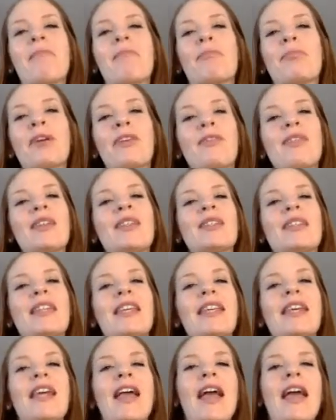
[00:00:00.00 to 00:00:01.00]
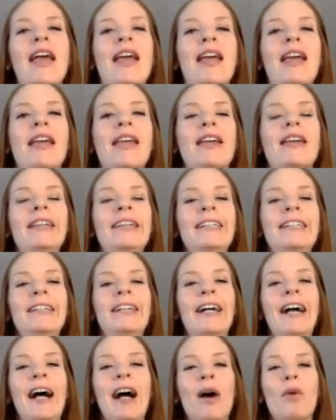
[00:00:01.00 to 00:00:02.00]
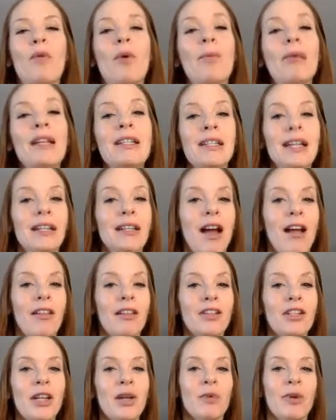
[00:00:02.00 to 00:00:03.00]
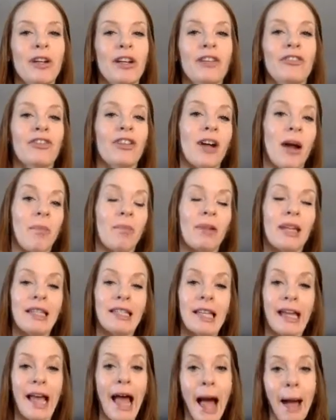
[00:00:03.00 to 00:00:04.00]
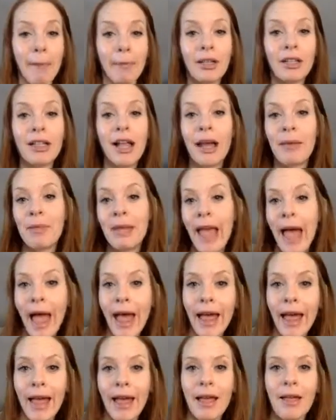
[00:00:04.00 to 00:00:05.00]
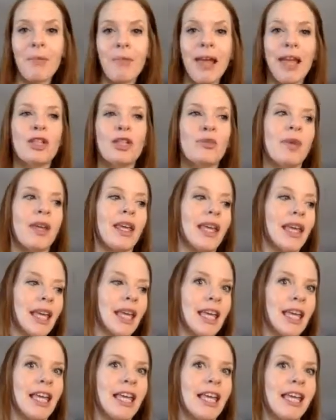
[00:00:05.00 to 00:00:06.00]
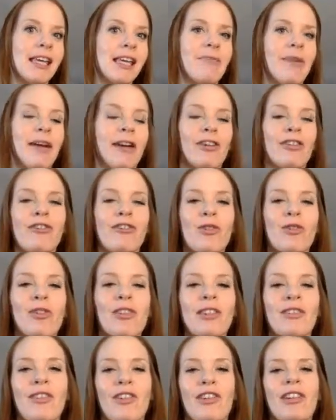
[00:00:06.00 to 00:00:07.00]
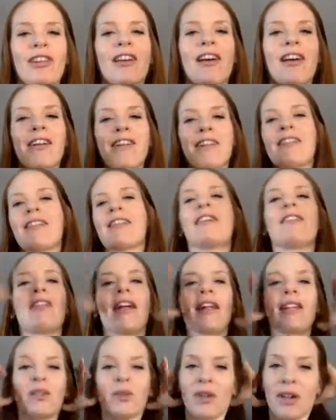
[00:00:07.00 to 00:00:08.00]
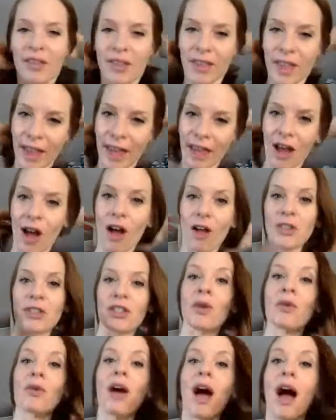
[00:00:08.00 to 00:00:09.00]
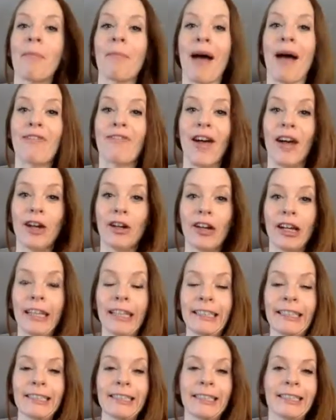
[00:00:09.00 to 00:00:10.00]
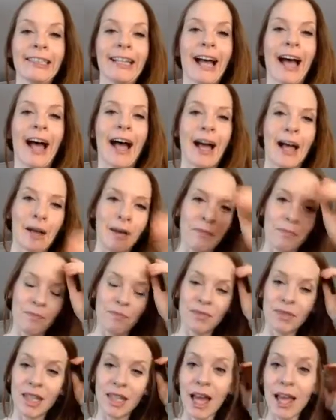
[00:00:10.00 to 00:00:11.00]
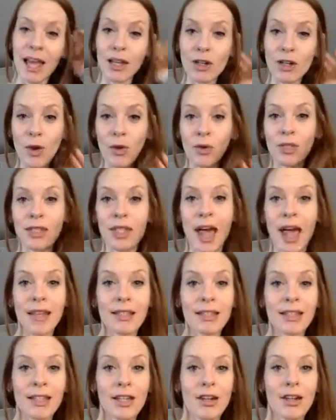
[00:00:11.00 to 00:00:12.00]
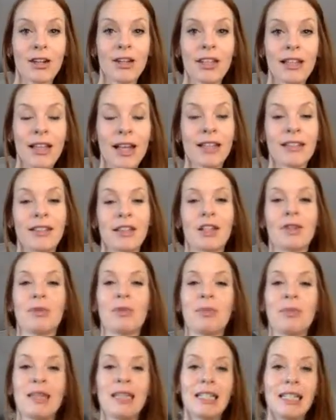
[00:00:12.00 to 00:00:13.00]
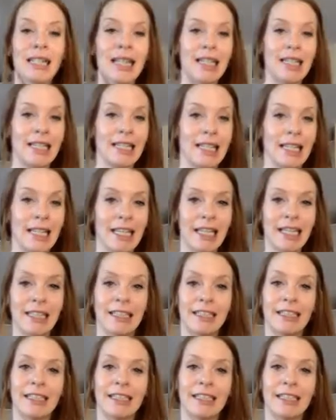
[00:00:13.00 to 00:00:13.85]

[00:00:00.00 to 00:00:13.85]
previously a woman in technology working for companies like Apple, IBM, HPE, Micro Focus, Vertica, that sort of thing. Also combat veteran, diagnosed early last year with PTSD